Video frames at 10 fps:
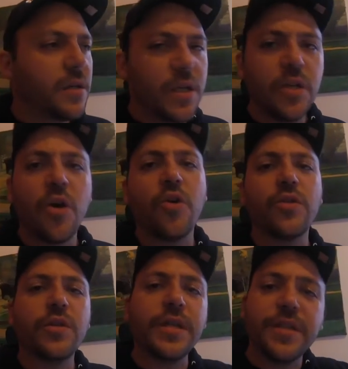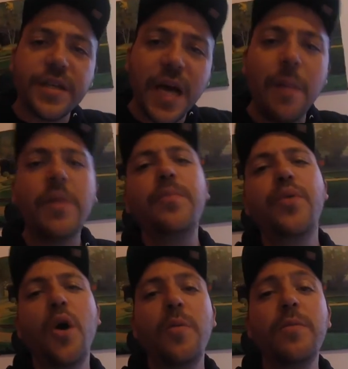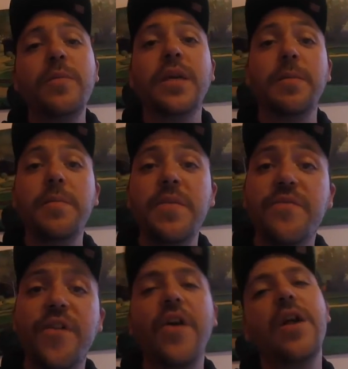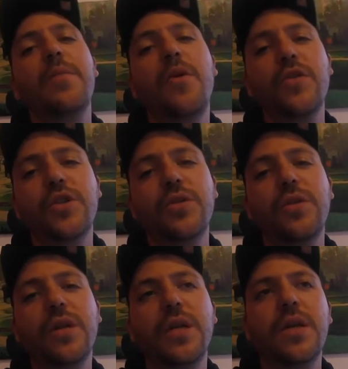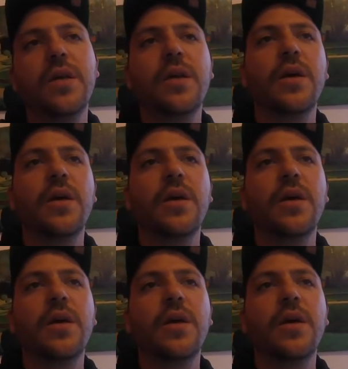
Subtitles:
you know, the gambling problem can be very emotionally,